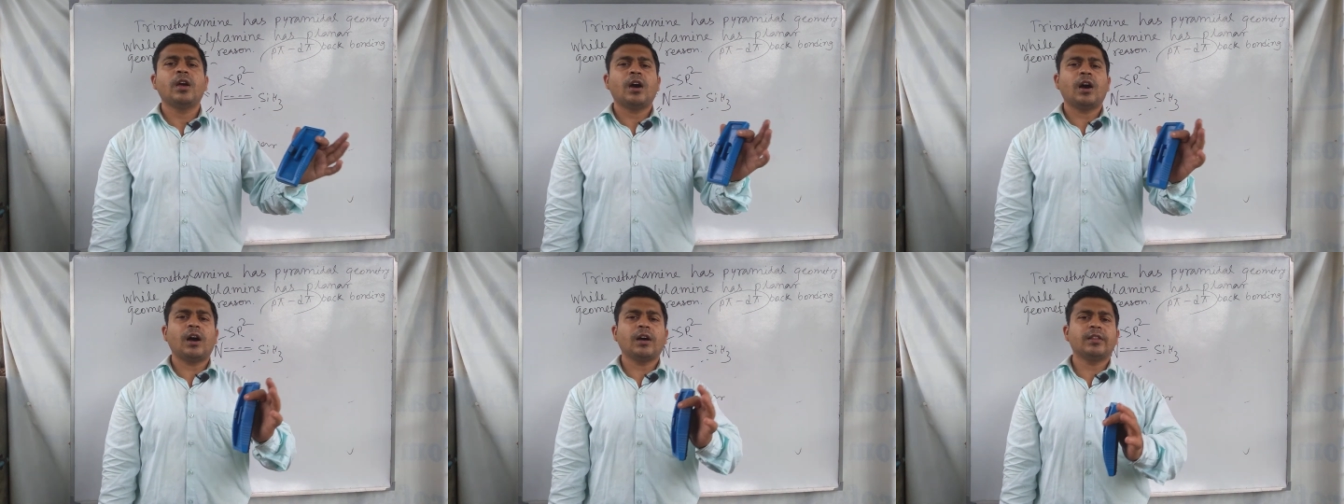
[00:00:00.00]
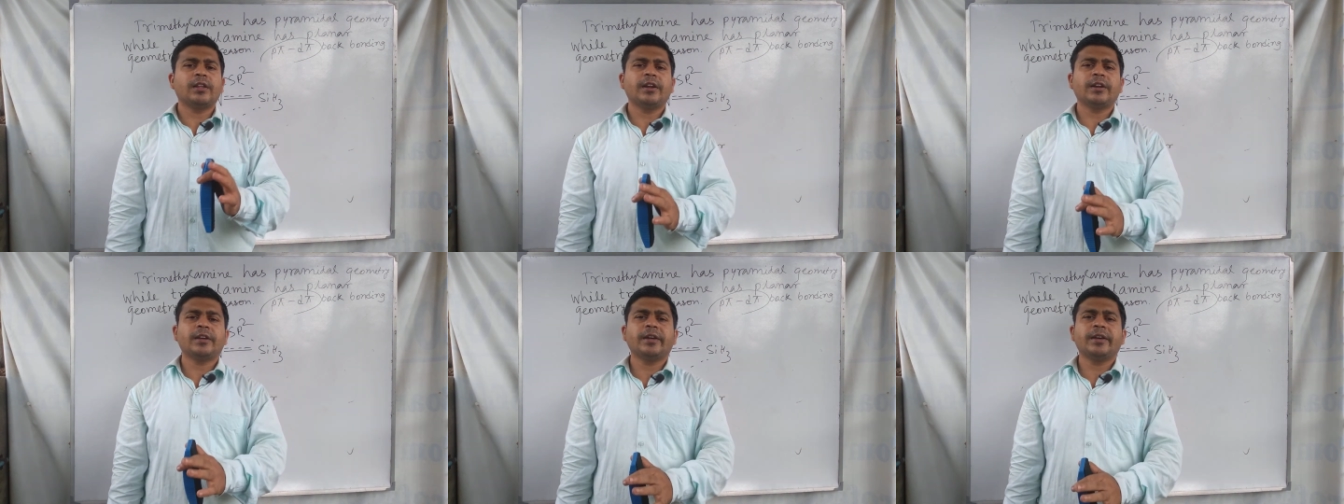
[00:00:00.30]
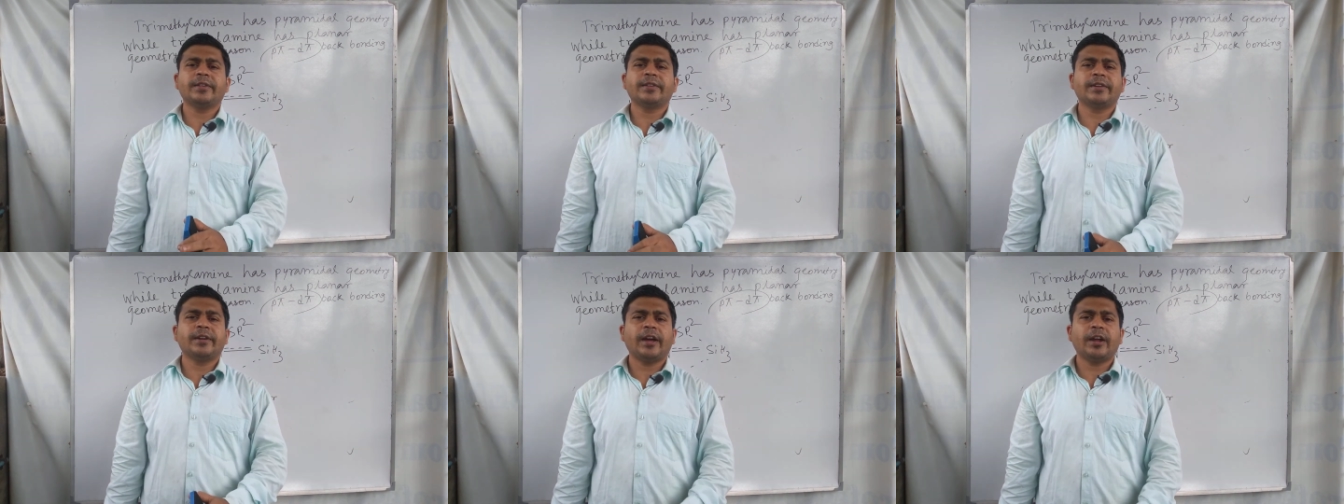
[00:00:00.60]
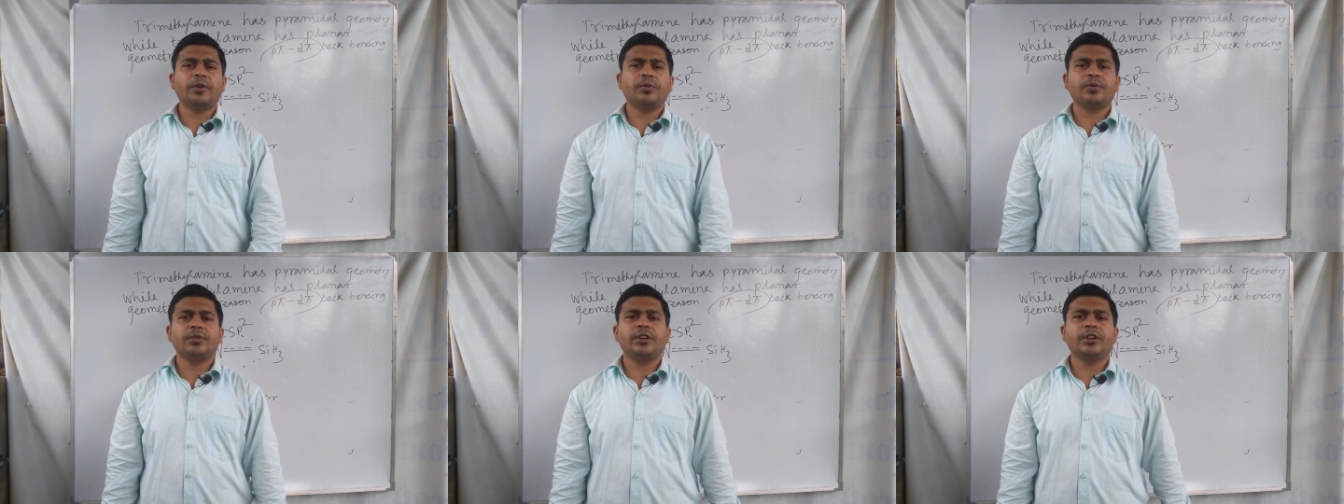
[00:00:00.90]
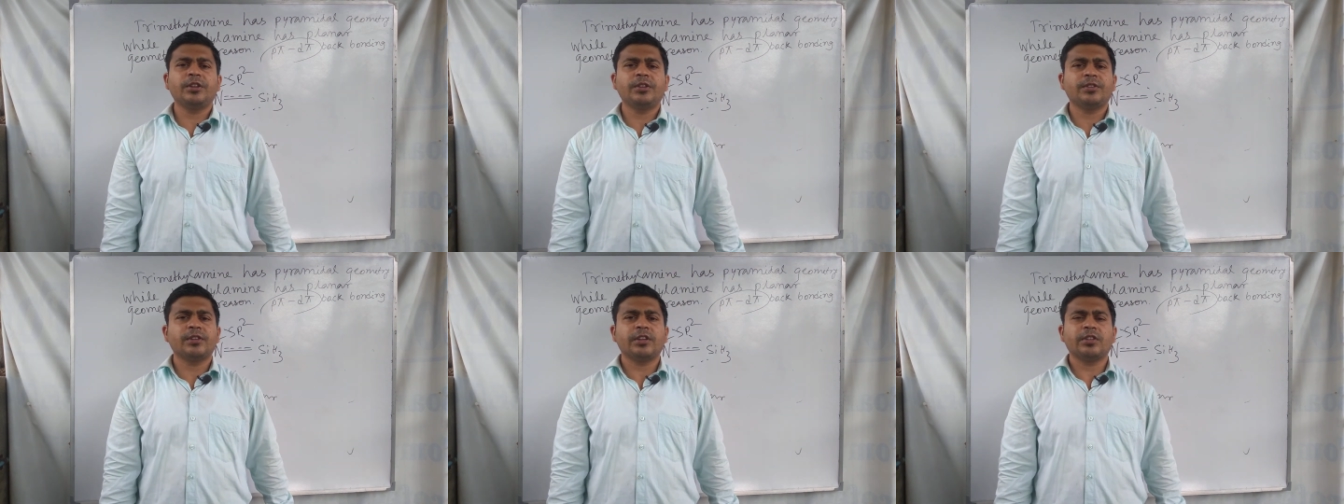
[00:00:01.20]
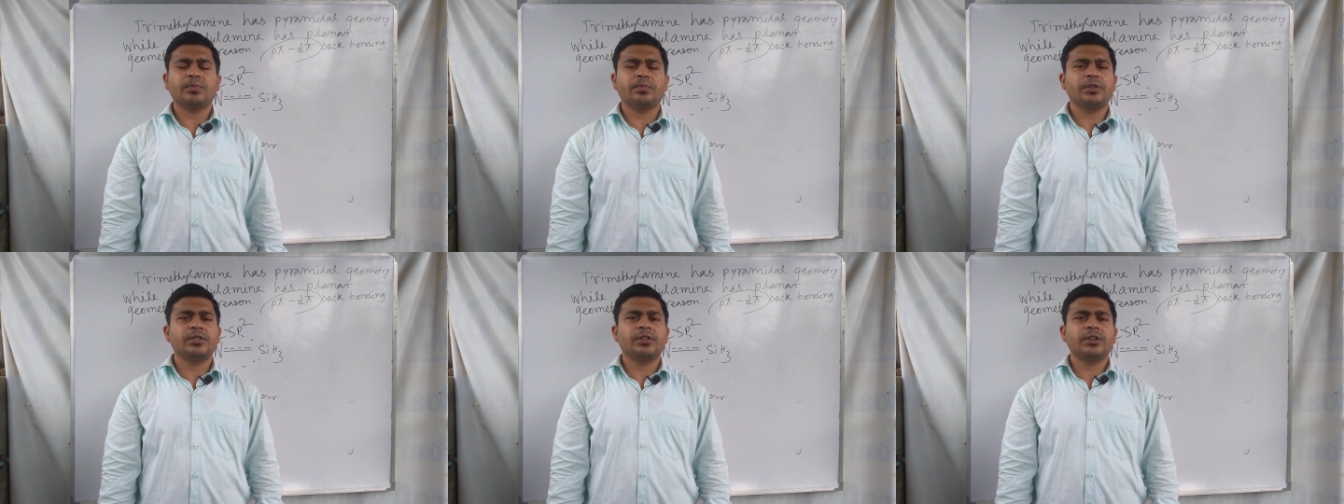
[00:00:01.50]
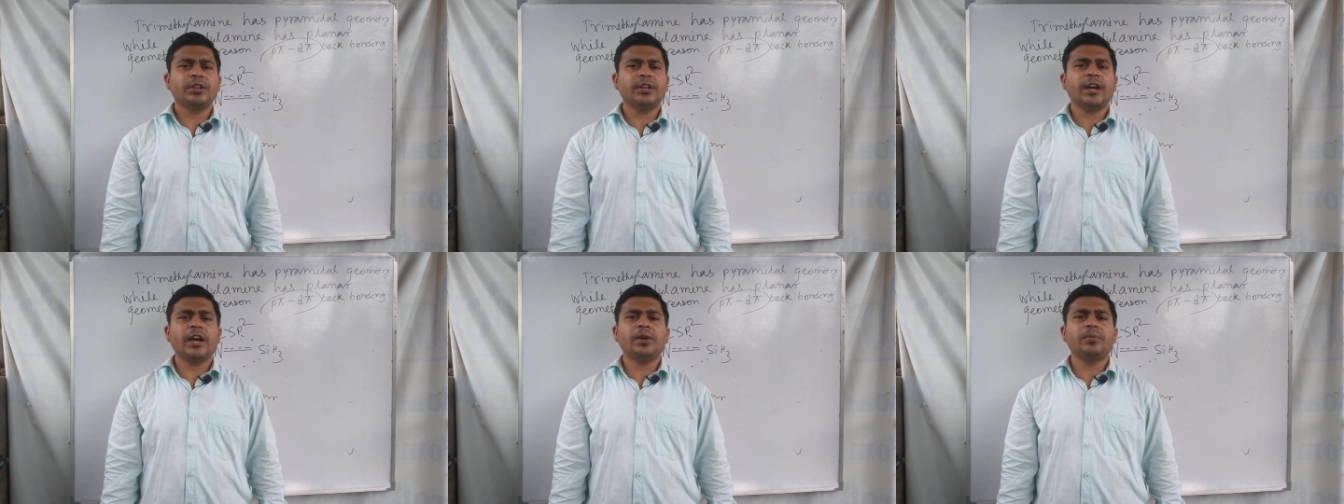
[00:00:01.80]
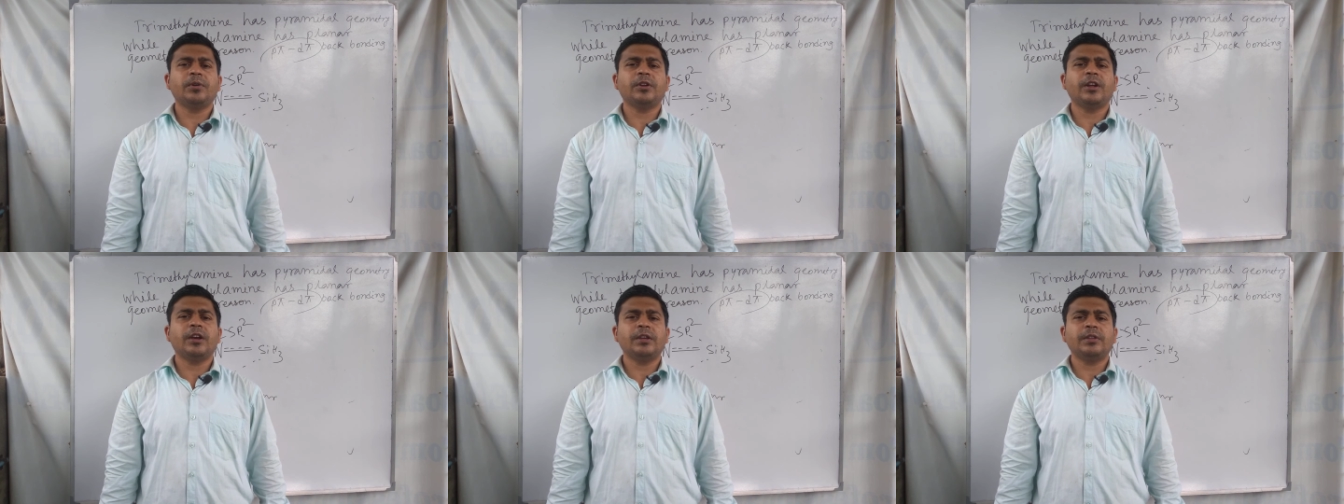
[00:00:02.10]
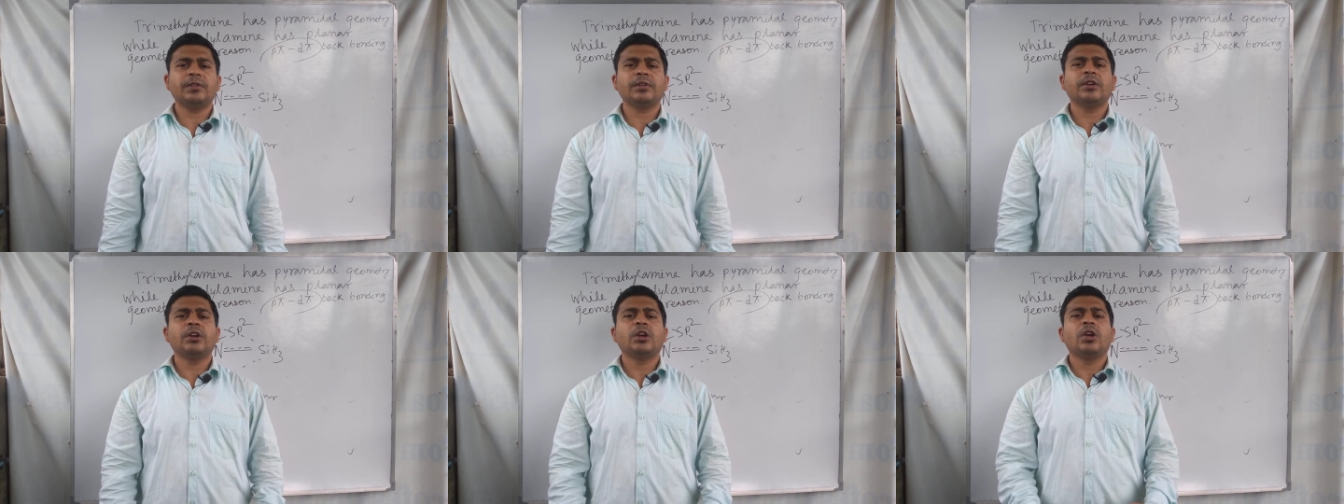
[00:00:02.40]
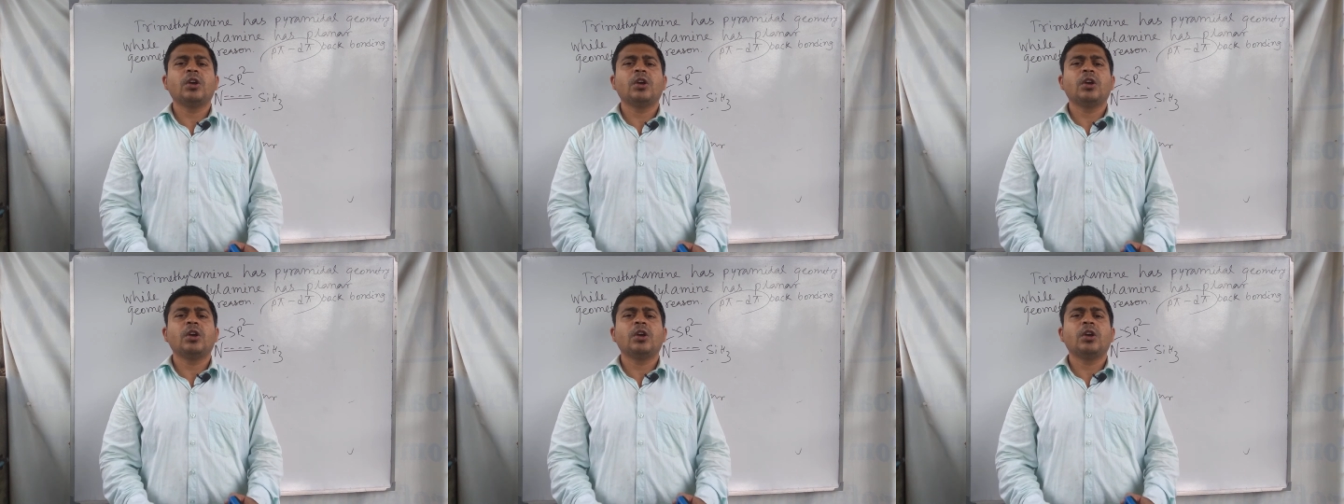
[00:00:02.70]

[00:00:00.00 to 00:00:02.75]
other case nitrogen is sp3 hybridized.